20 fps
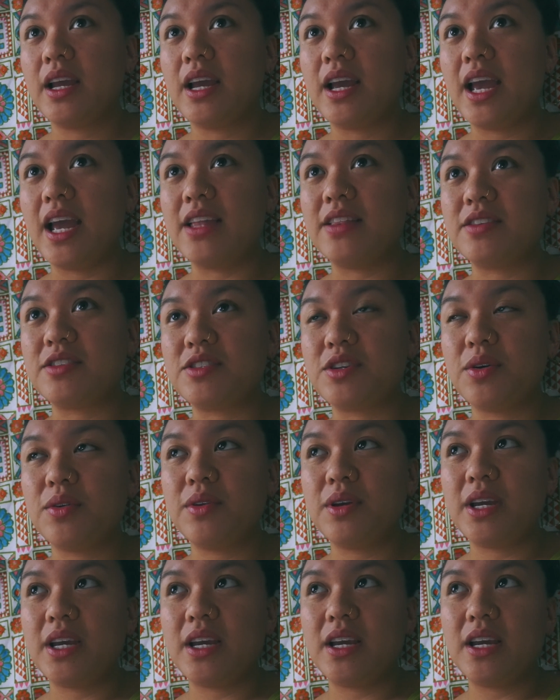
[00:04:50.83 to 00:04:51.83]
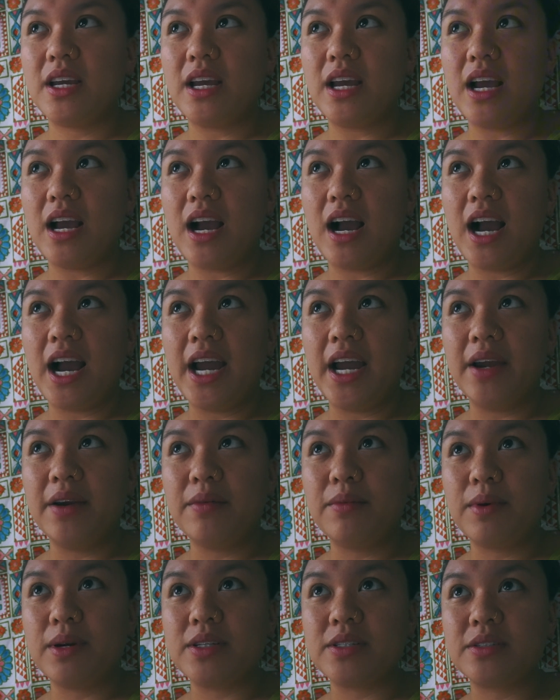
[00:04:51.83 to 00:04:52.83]
And so I
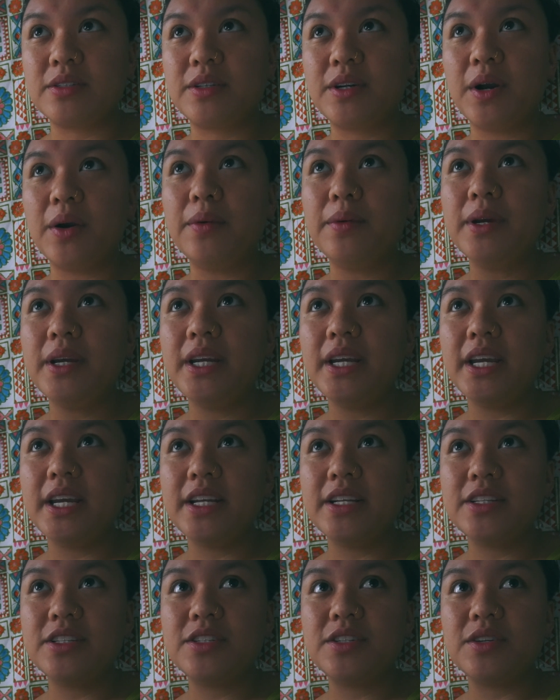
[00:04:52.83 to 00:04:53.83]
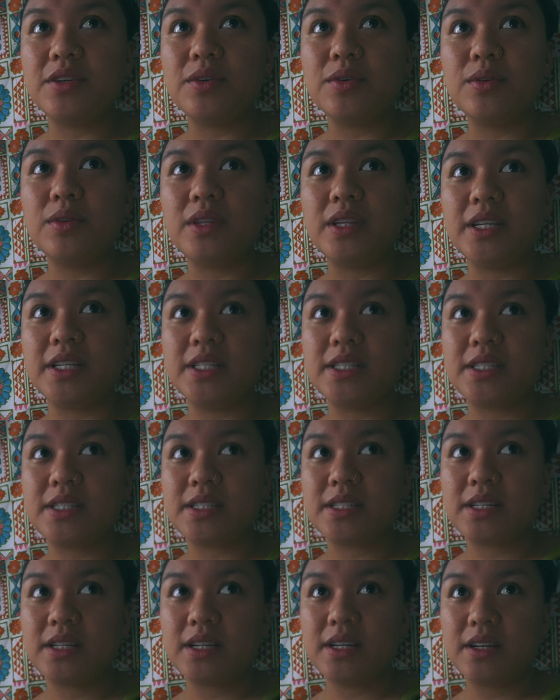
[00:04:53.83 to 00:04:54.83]
was going into these,